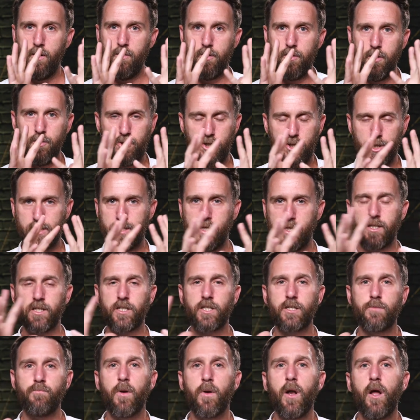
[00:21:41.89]
that just
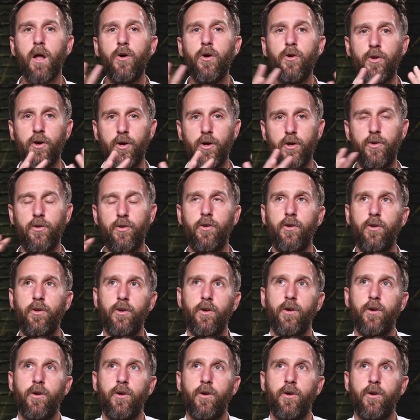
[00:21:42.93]
exploded.